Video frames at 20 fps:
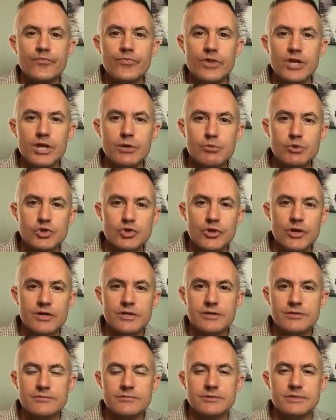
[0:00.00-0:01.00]
and we'll try
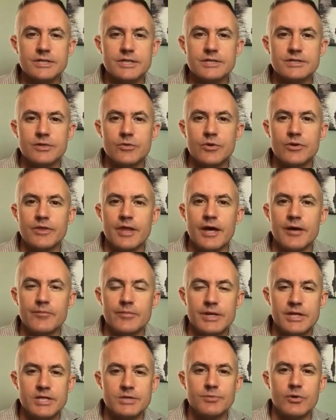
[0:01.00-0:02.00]
to tease out what that
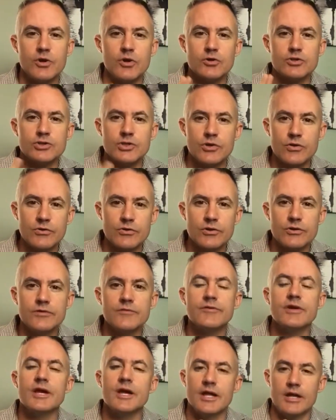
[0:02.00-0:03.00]
means, but
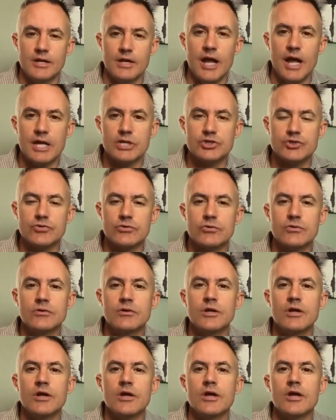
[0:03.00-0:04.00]
alternative natural
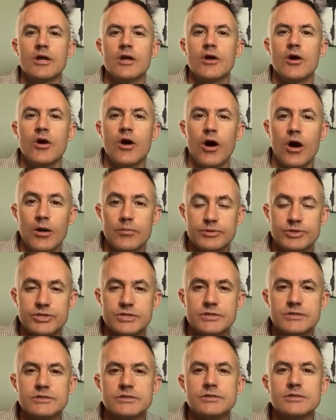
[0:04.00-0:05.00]

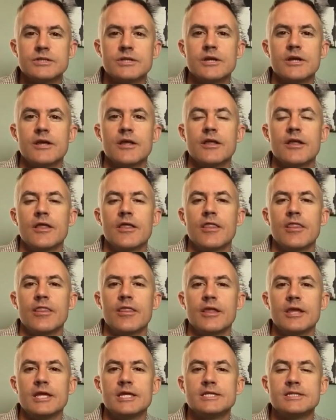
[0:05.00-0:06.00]
options
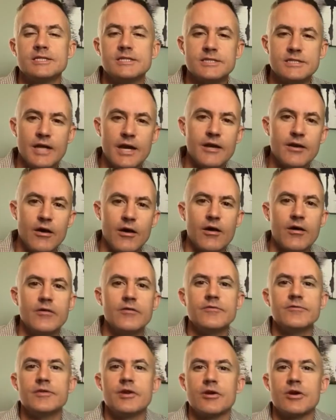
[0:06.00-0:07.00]
instead
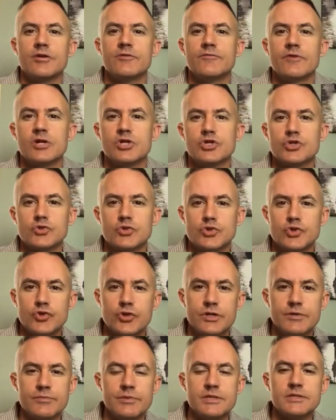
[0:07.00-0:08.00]
of their conventional
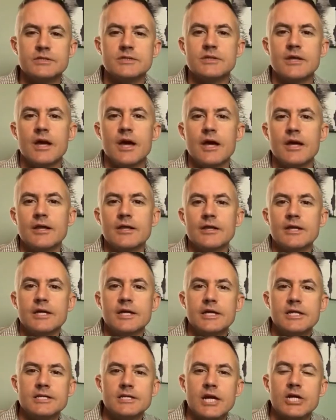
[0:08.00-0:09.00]
treatments, that
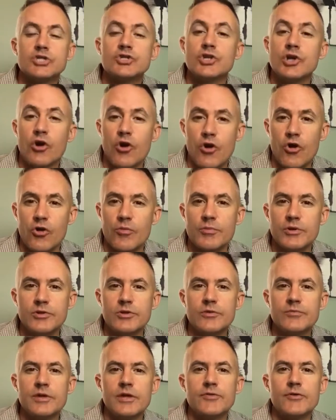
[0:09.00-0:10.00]
it is actually harming
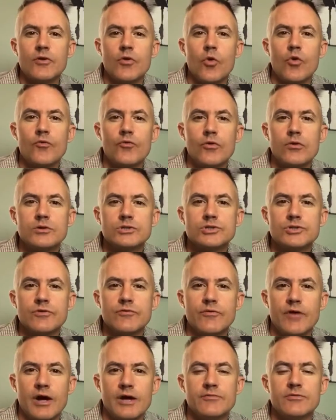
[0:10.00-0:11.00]
them, that their overall
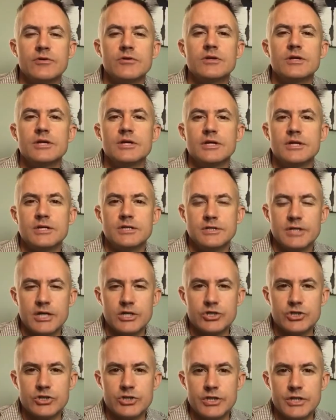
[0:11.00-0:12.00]
survival is
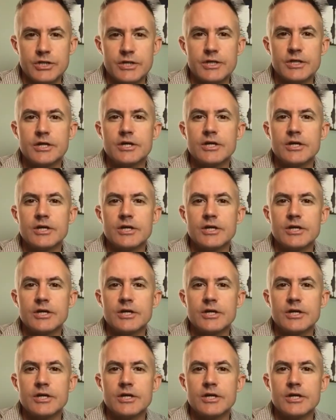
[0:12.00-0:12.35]
actually